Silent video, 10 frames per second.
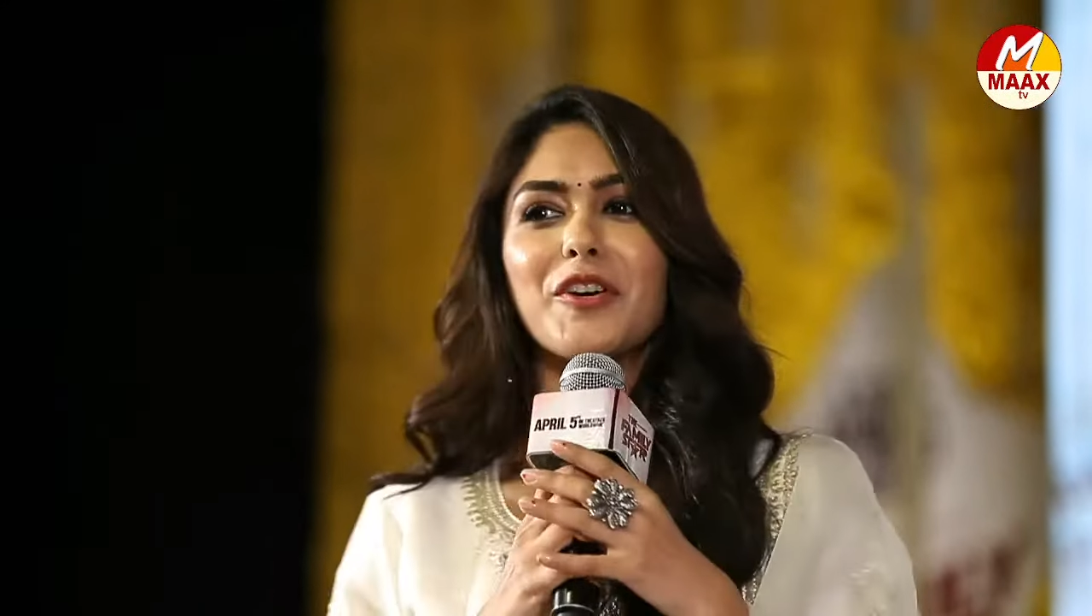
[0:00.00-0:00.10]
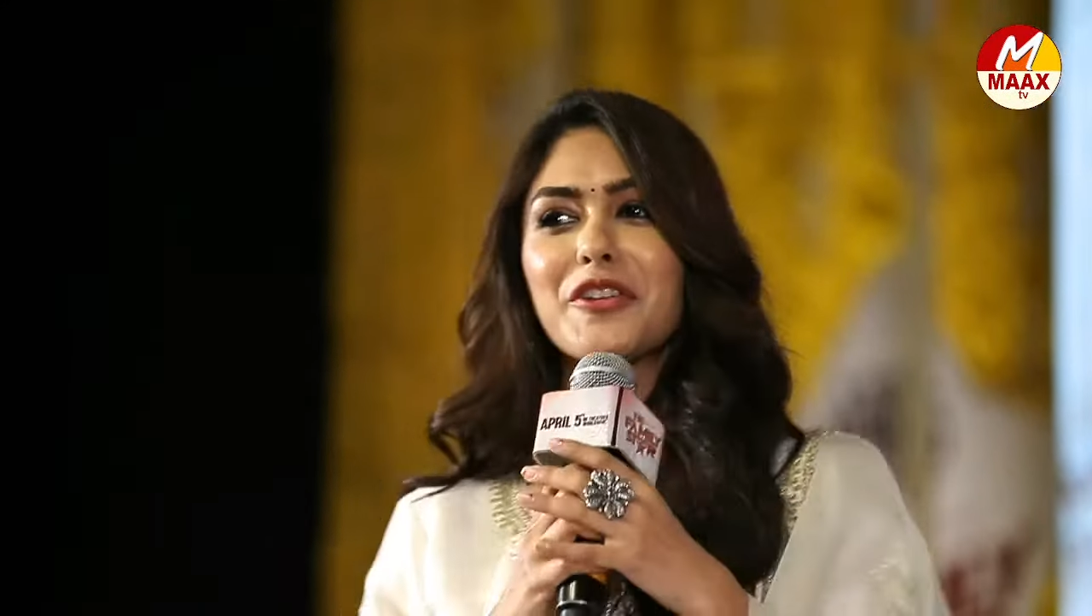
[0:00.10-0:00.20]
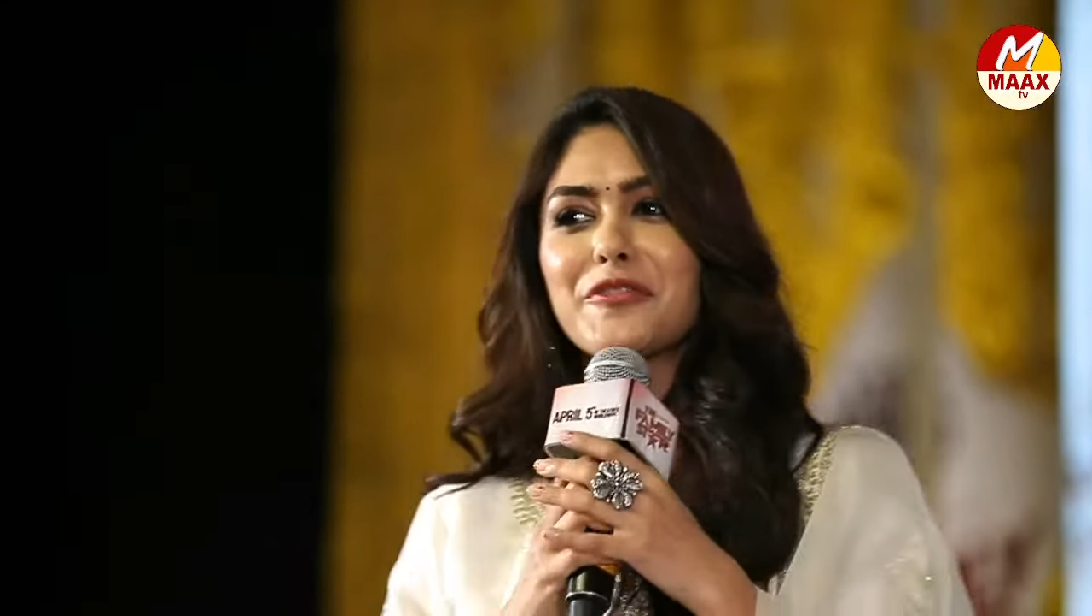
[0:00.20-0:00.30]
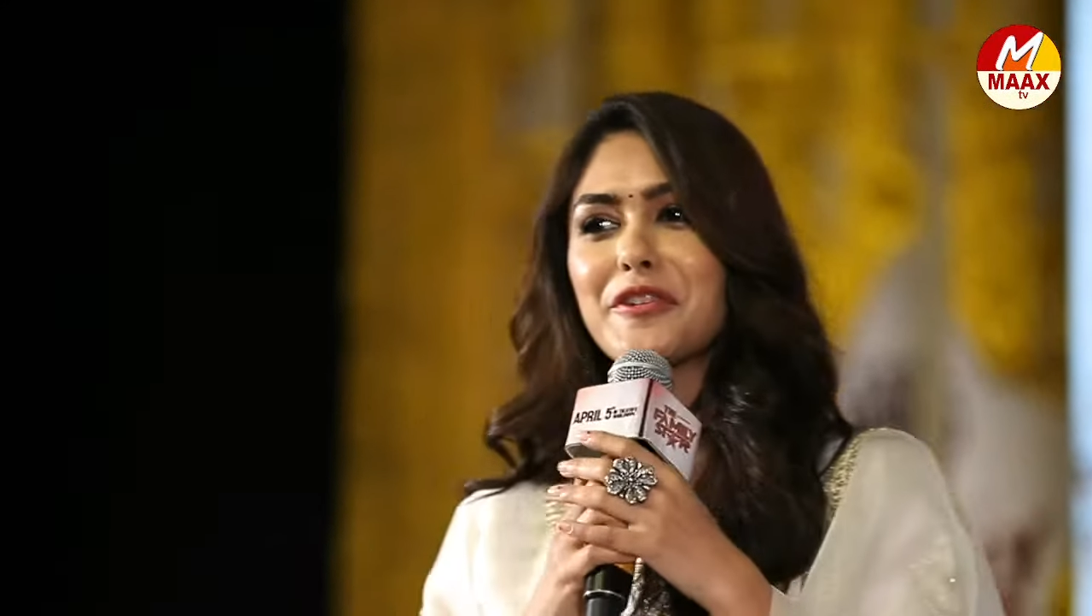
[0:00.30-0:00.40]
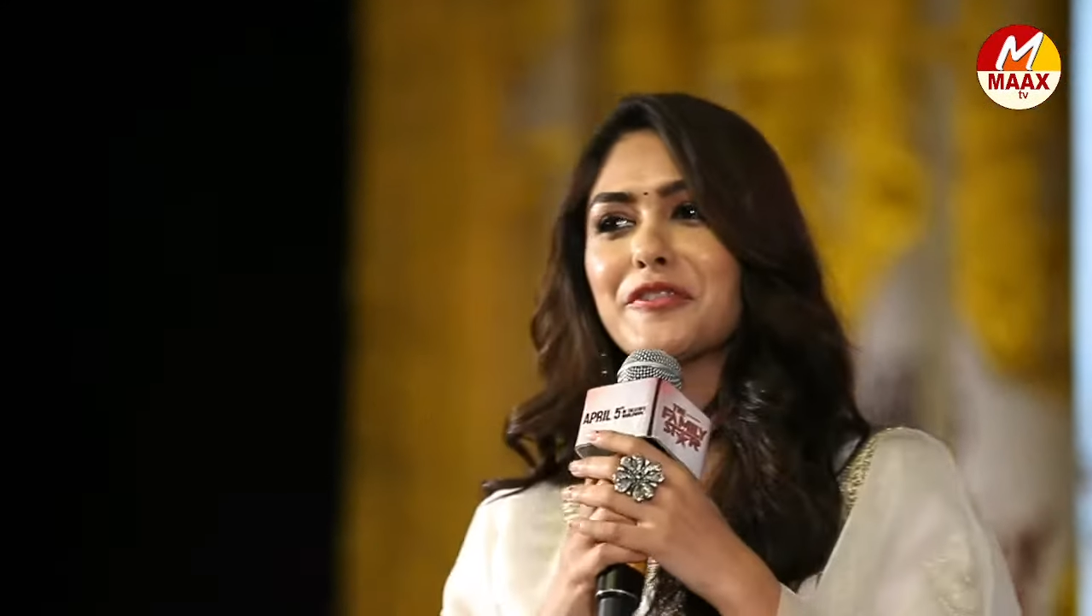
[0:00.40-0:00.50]
on
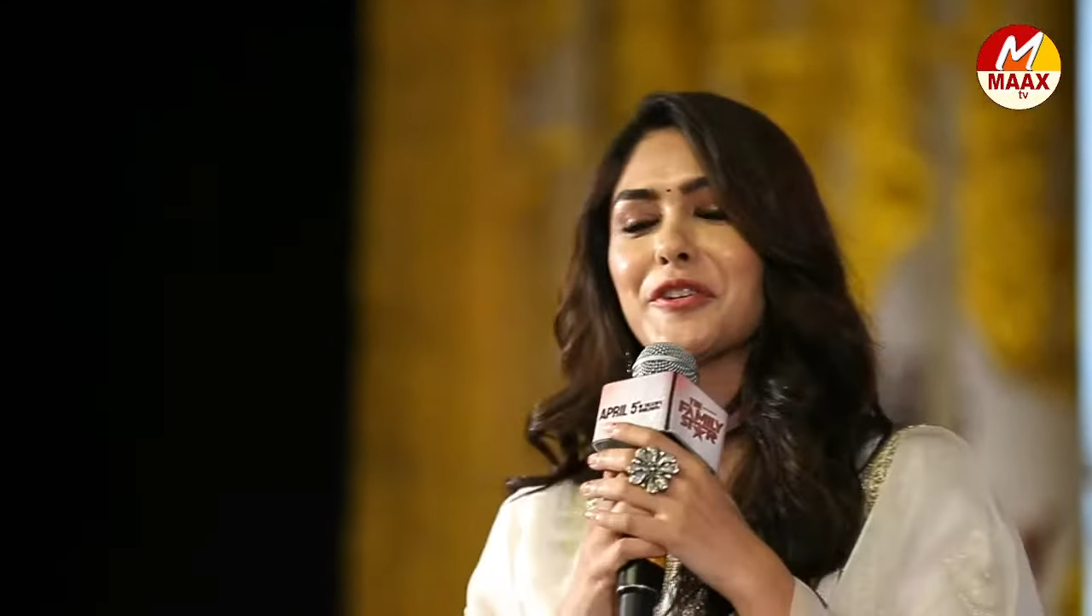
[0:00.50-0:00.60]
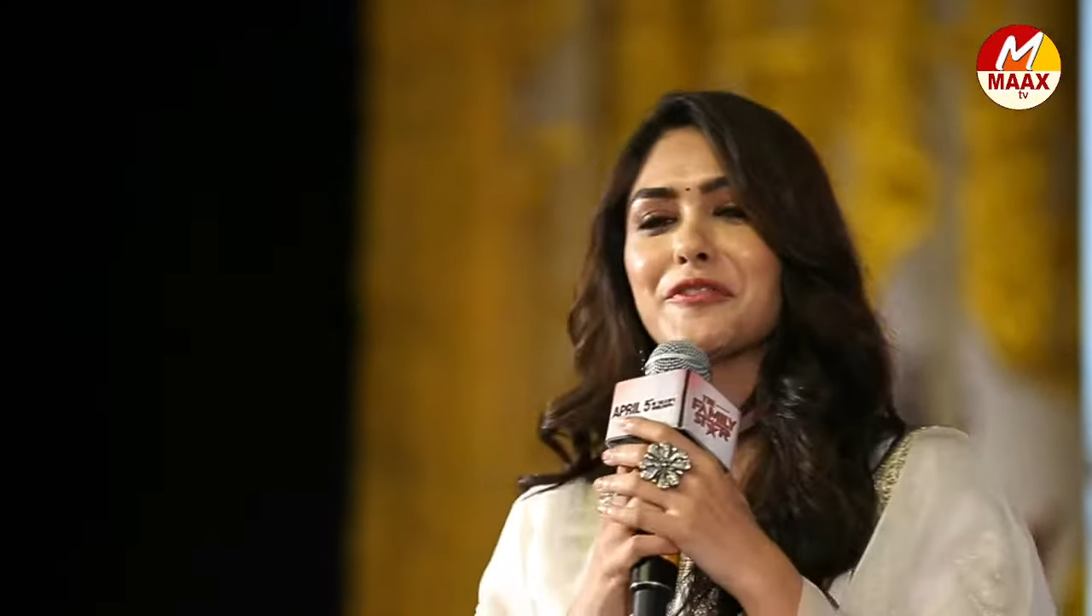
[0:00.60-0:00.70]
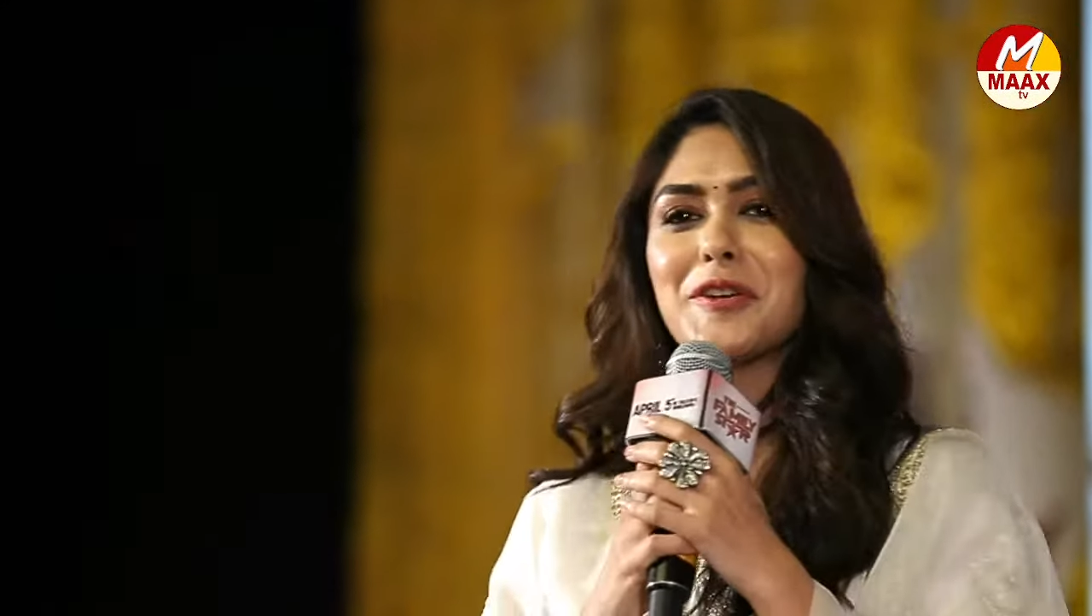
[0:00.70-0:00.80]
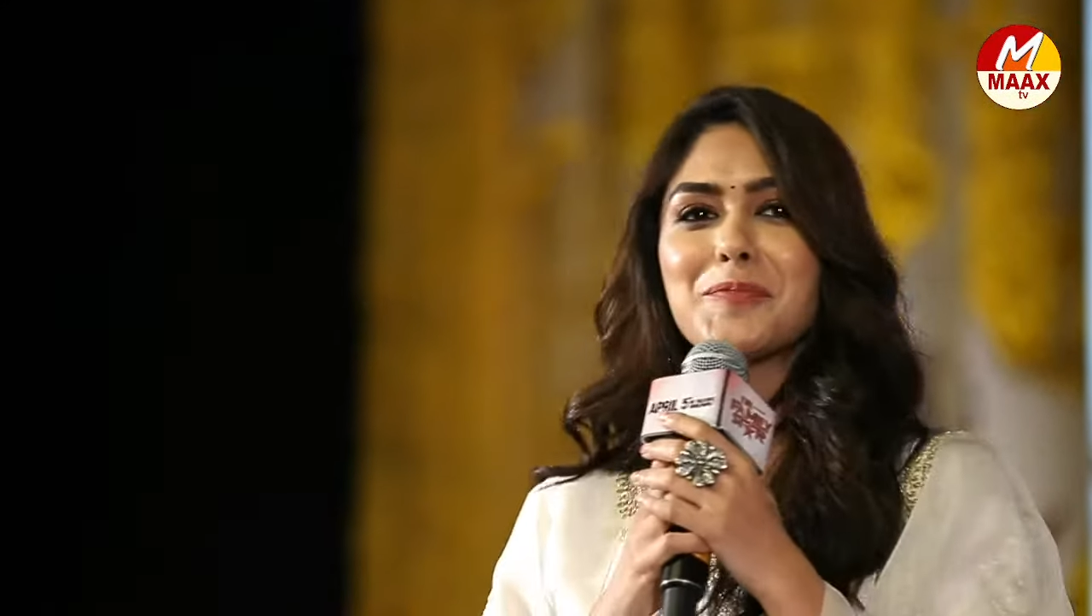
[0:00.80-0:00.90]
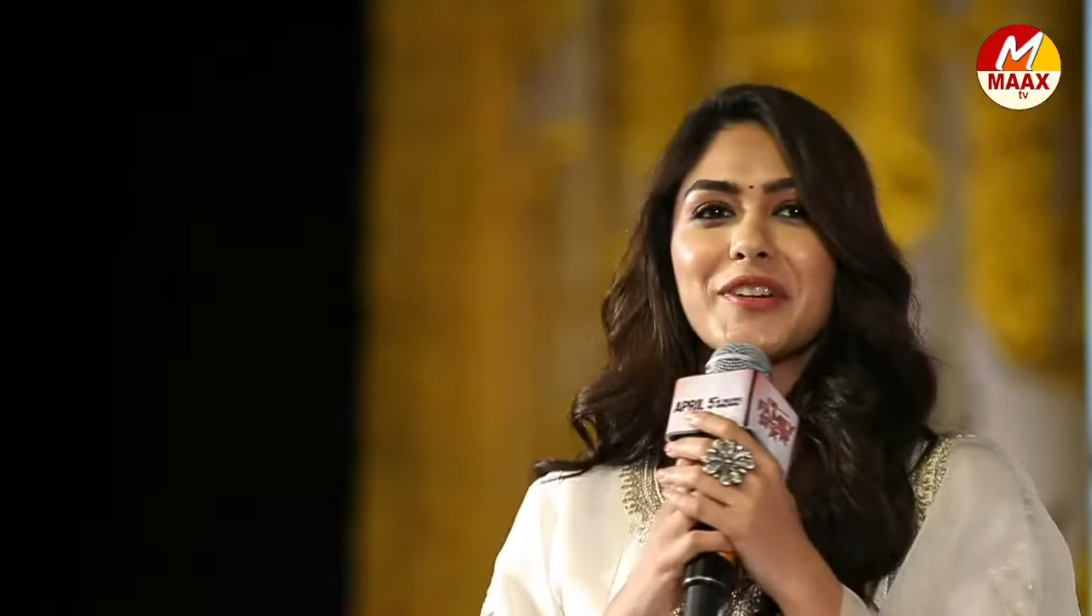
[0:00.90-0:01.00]
the 5th
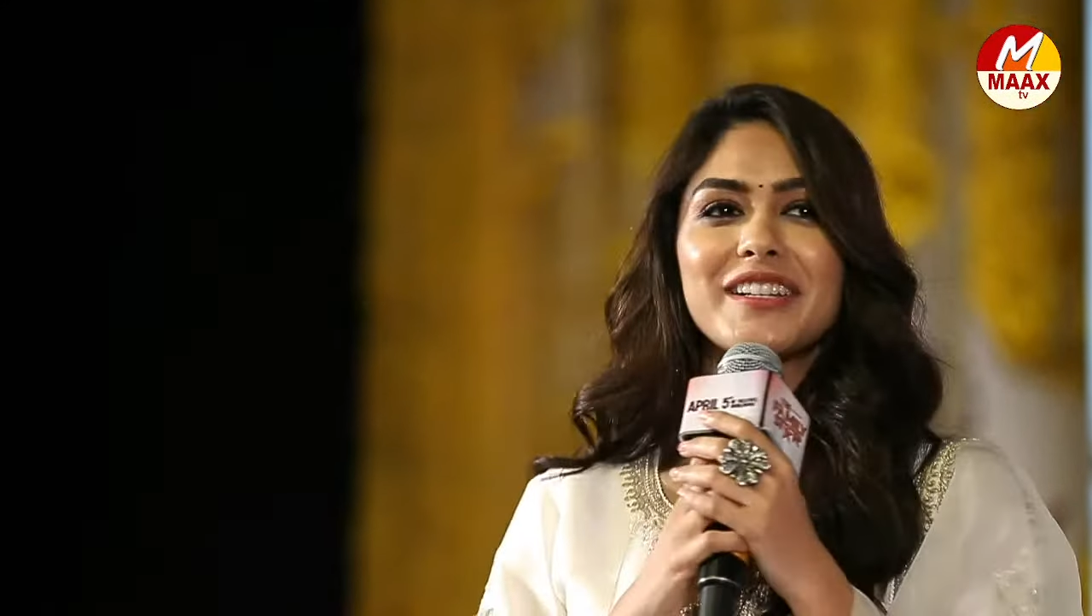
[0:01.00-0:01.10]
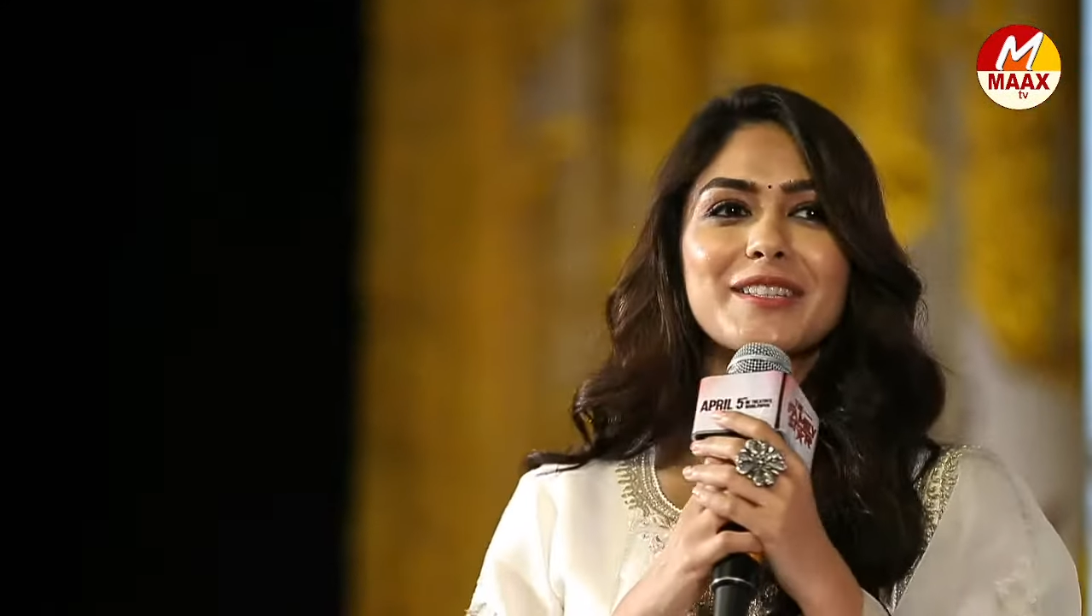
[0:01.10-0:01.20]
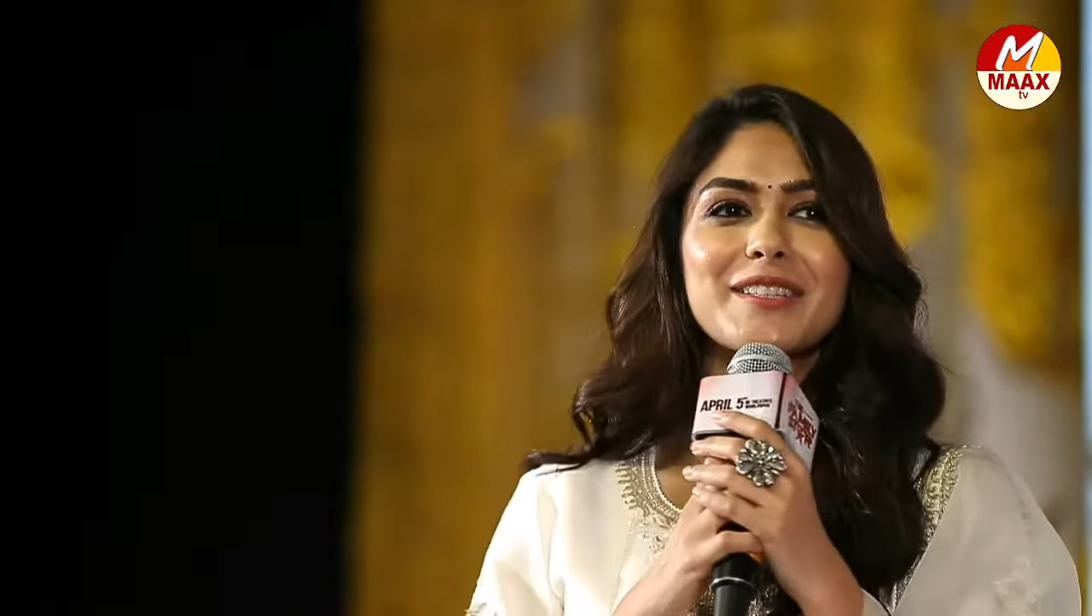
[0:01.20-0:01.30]
of April.